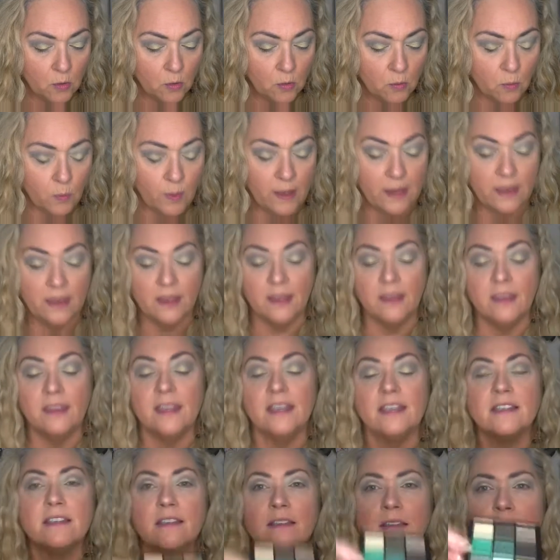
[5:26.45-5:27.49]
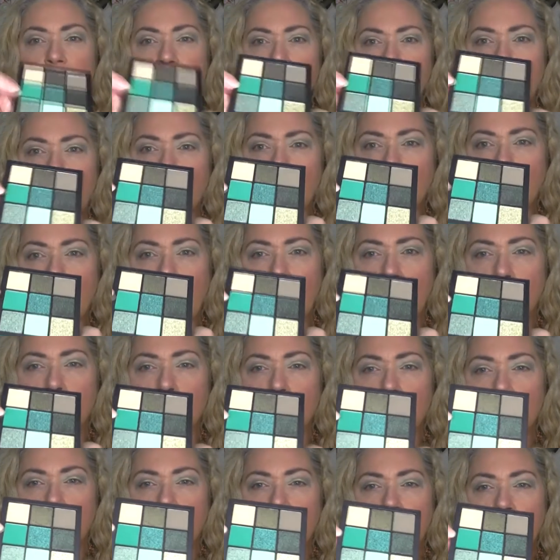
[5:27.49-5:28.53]
with this like
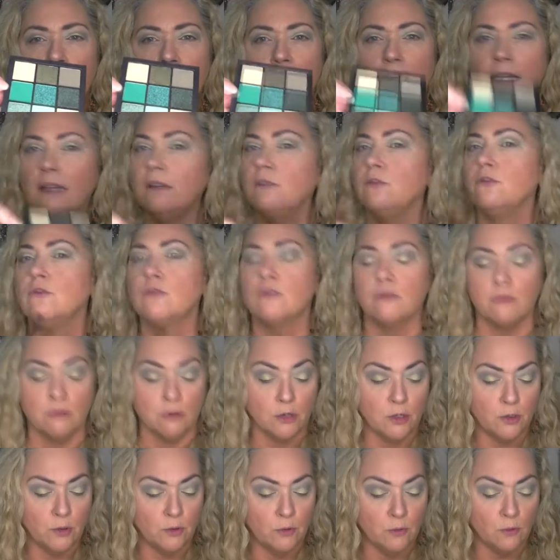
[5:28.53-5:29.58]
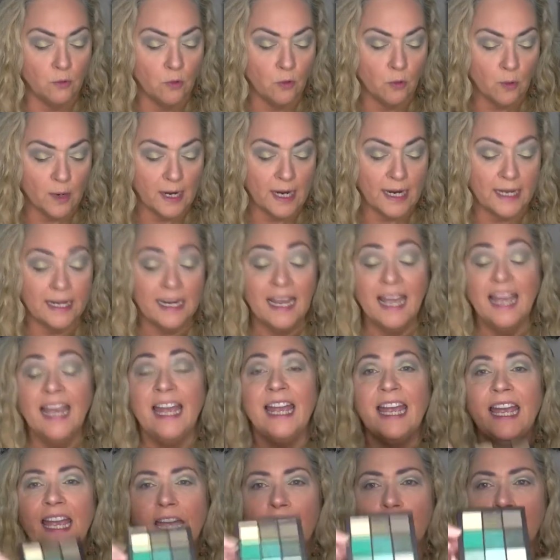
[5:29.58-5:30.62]
really true green.
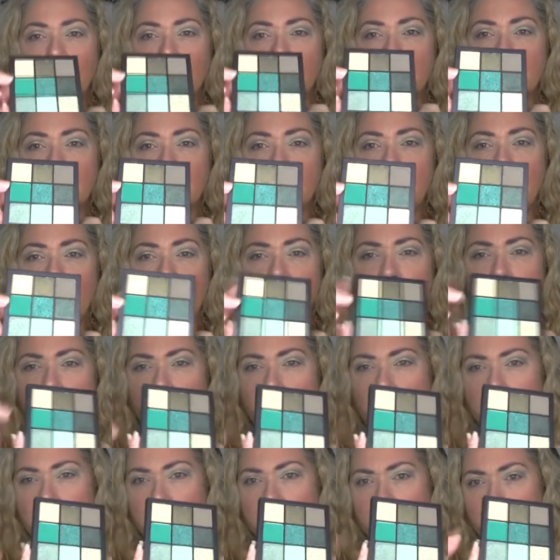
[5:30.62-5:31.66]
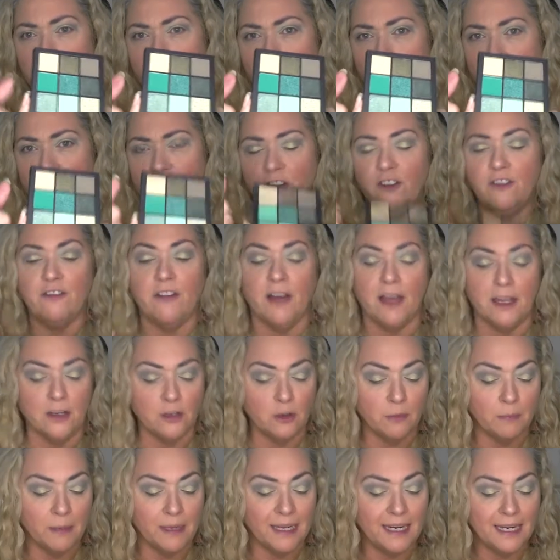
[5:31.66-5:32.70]
It looks Kelly green in my
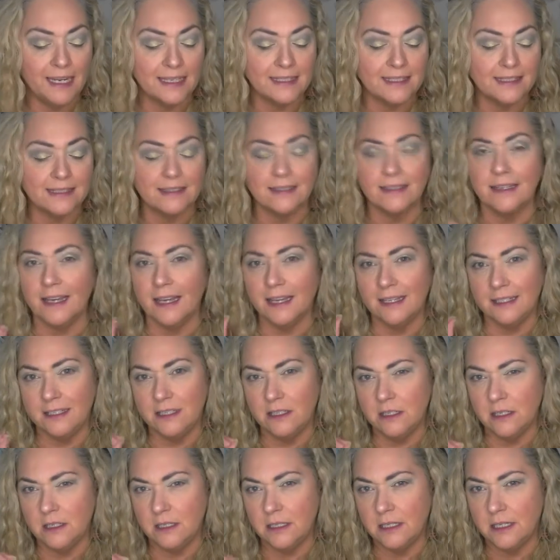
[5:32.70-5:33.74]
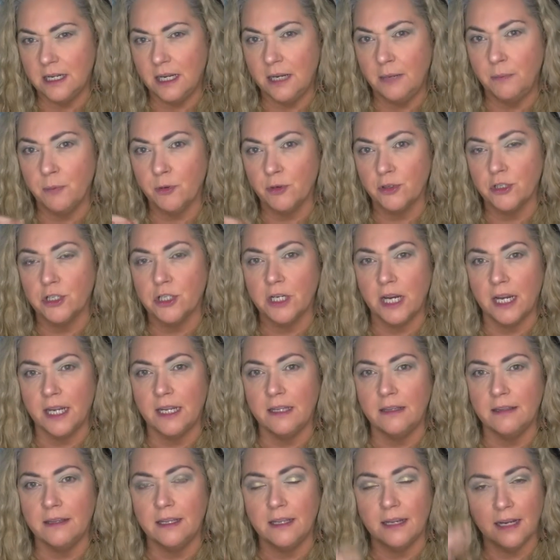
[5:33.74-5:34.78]
viewfinder but it's a deeper
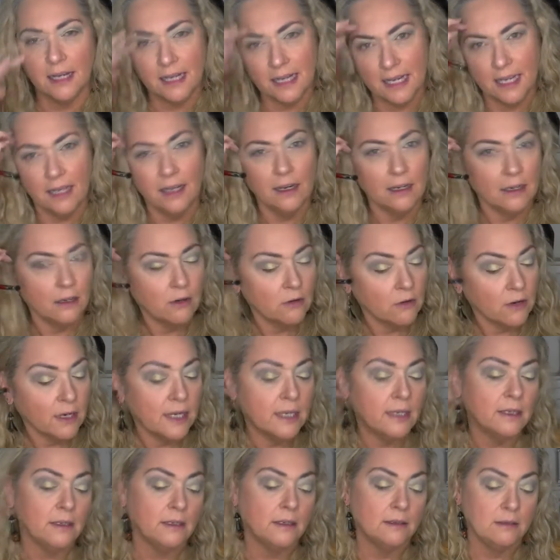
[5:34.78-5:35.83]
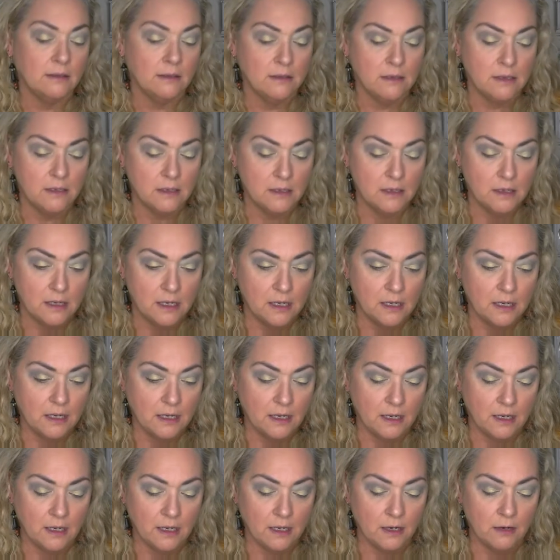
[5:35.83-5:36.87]
shade than a Kelly green
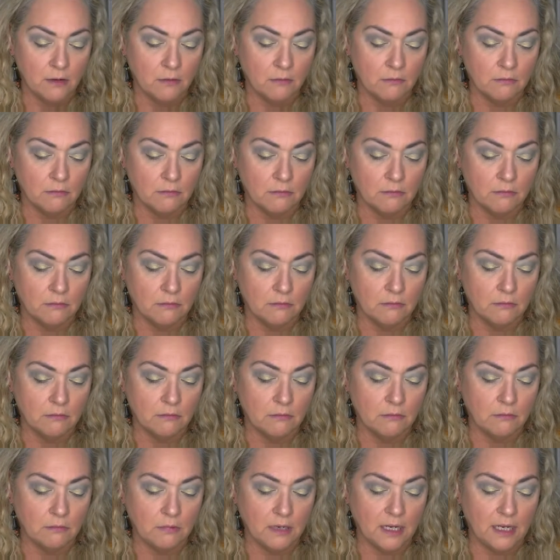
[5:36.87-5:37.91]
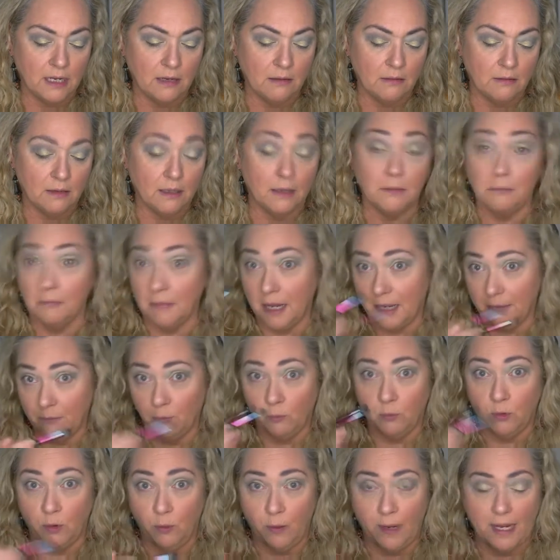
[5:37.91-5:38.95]
in in my
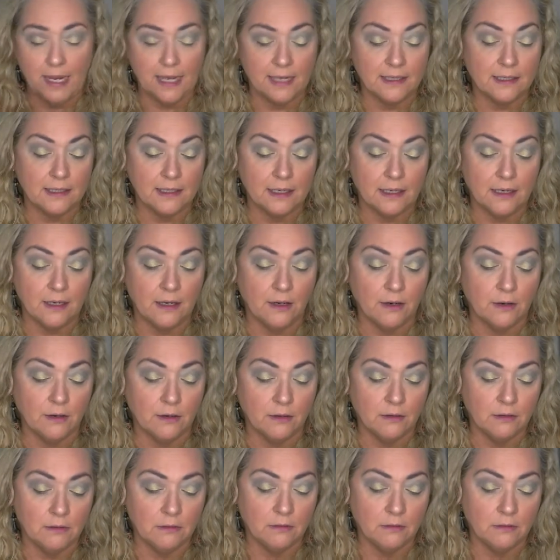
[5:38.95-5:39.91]
the way I see it here.